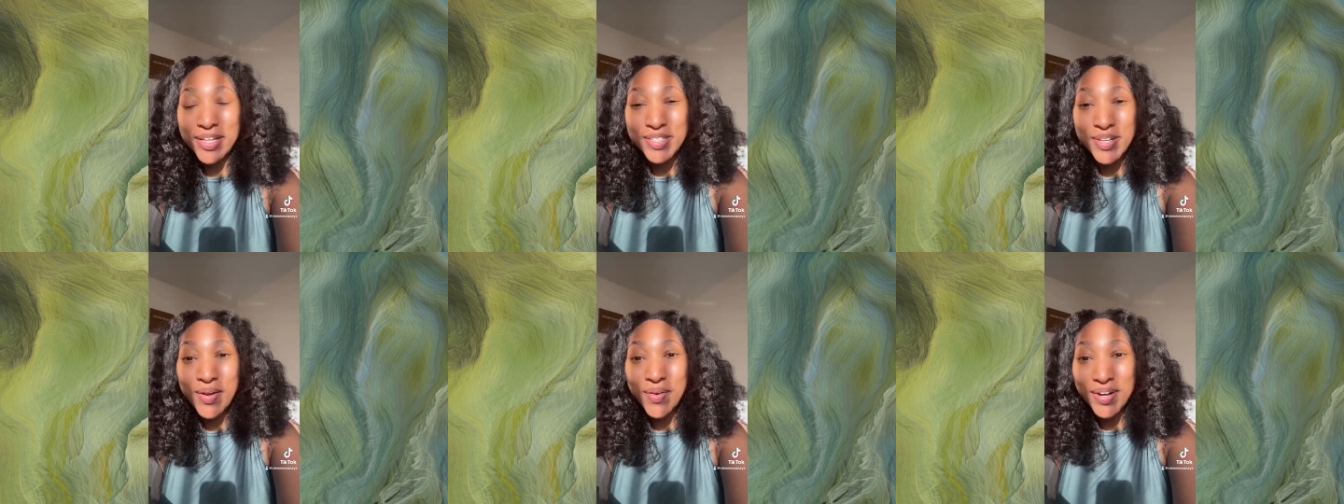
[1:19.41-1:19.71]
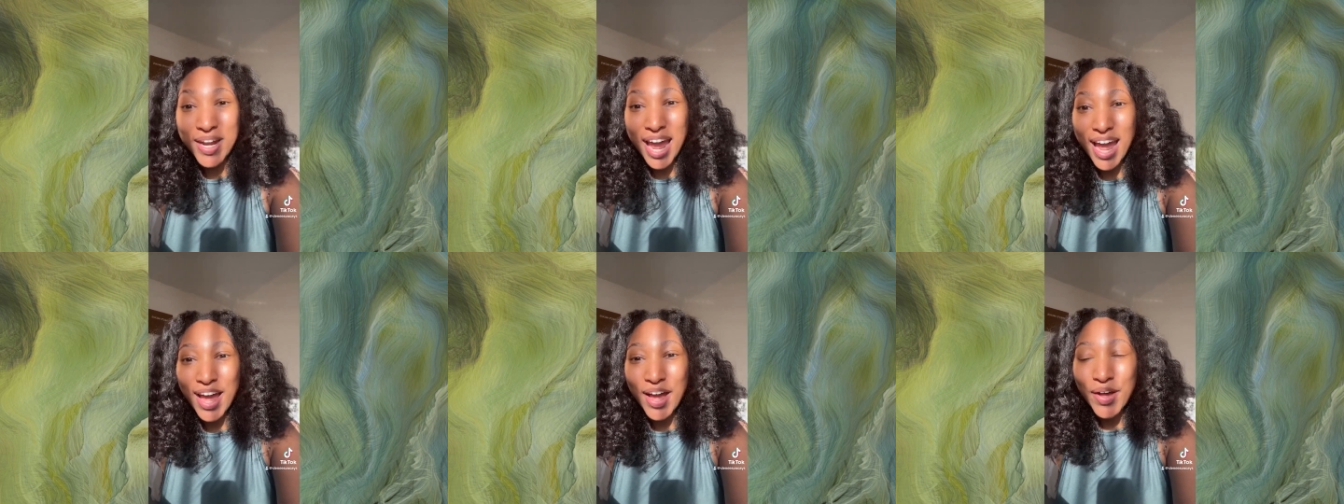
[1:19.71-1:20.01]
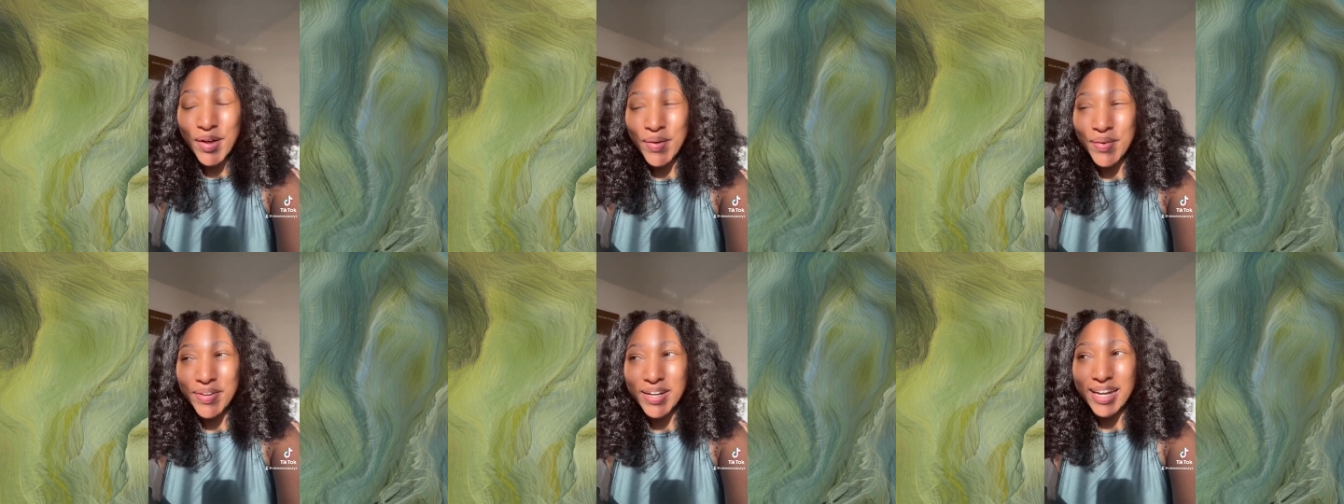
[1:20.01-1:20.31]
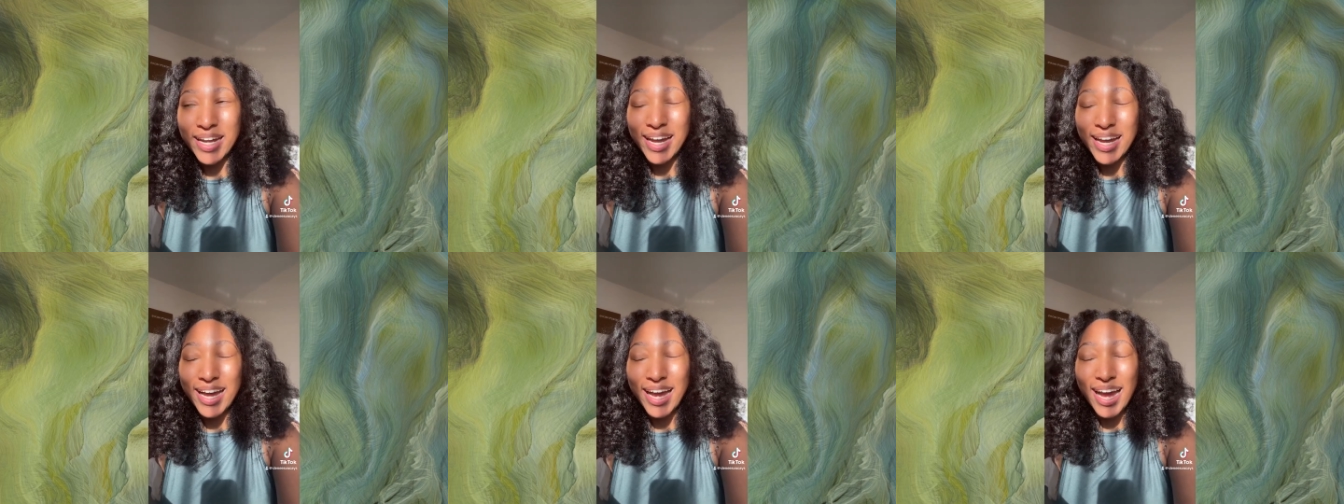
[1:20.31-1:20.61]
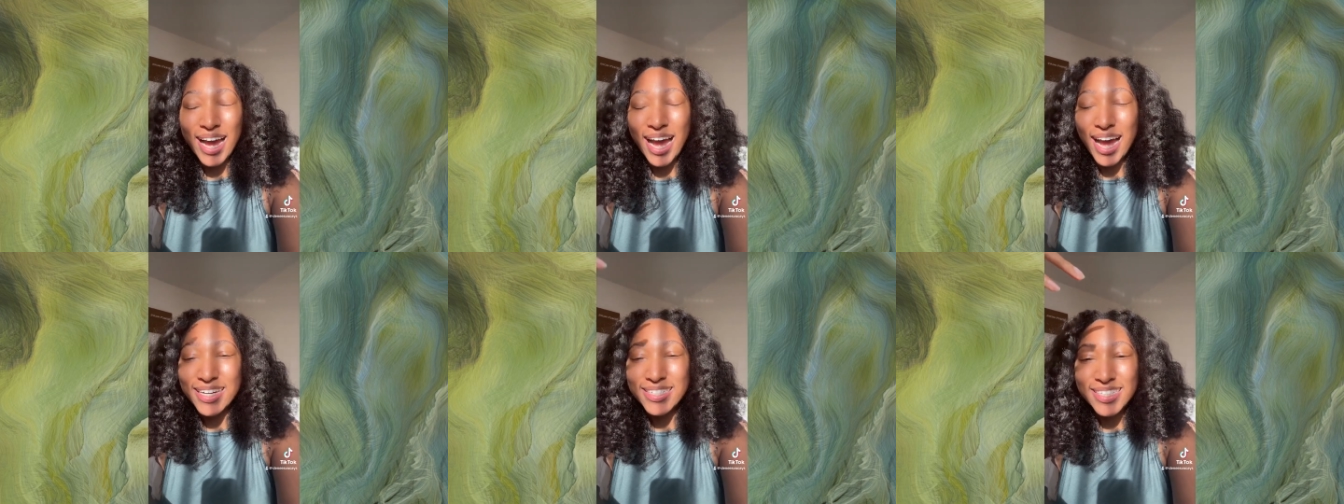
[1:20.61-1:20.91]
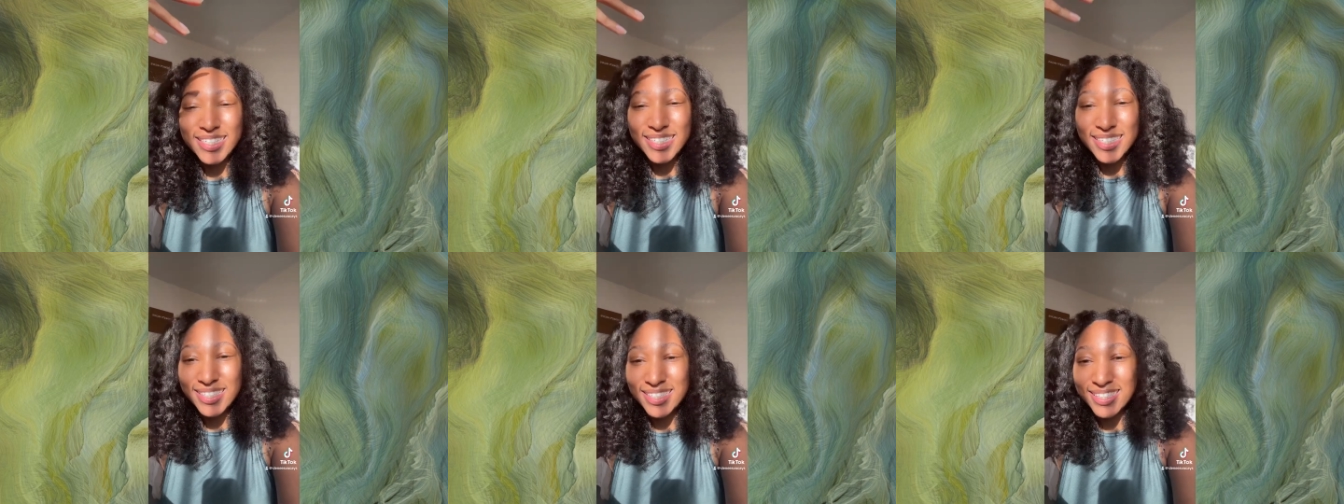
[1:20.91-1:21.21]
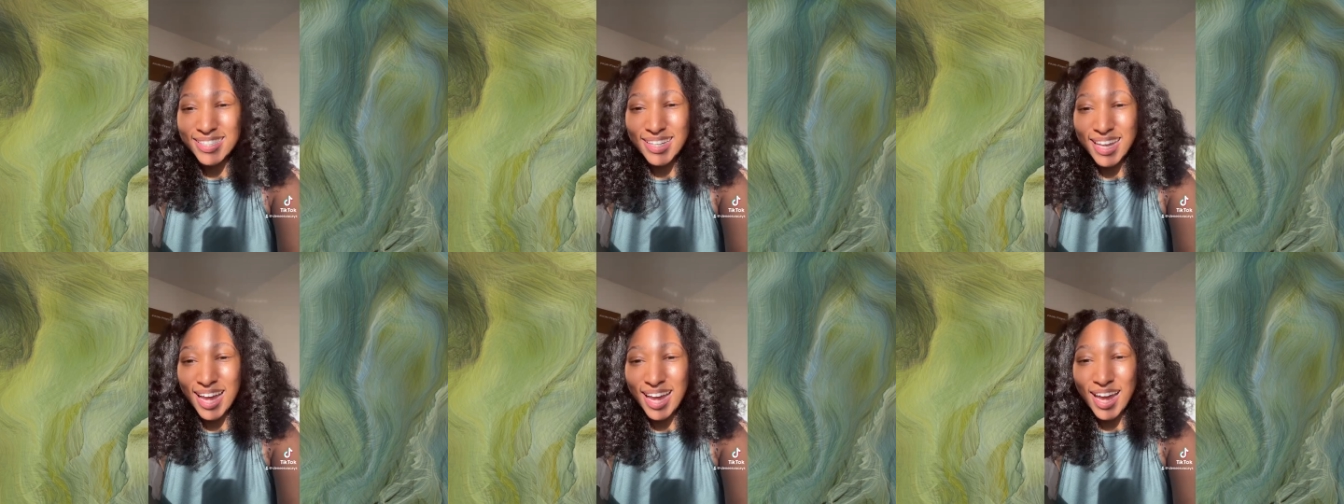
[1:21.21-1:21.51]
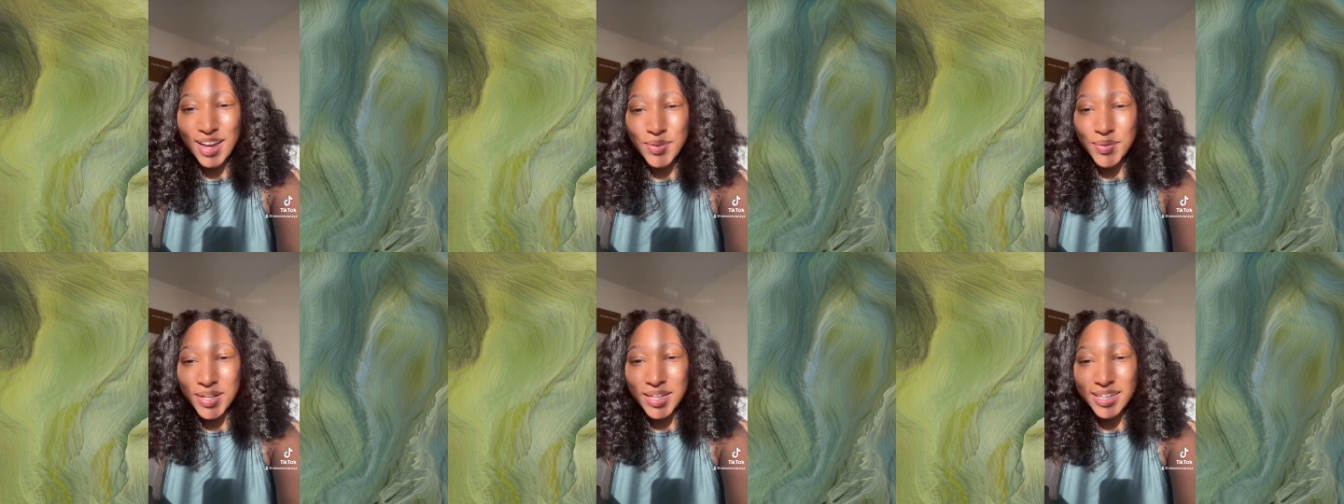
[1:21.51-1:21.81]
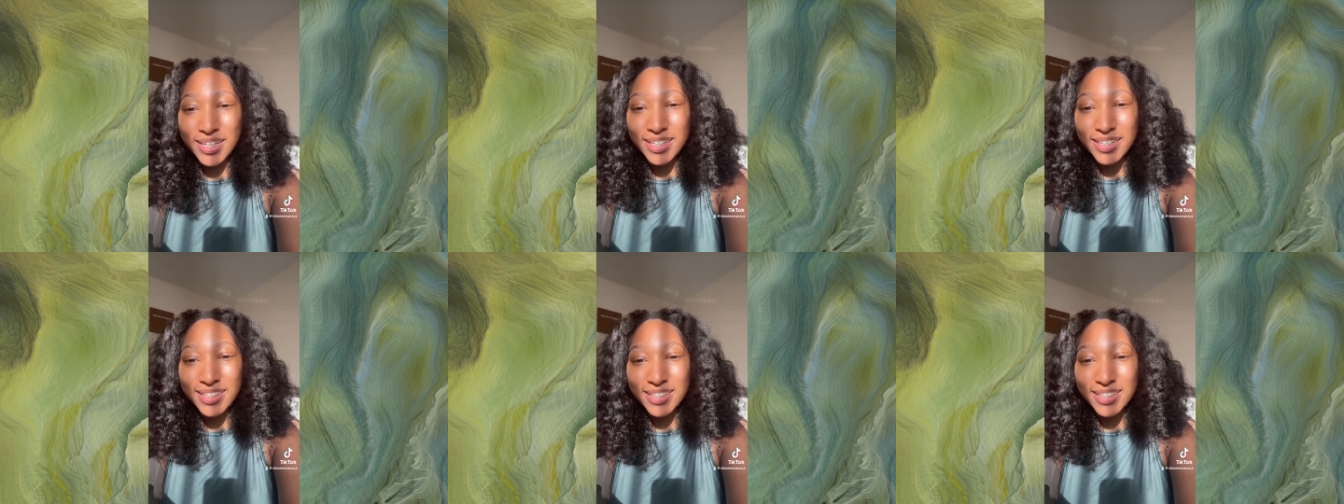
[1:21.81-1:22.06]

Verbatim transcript: to go down. I just I don't get it.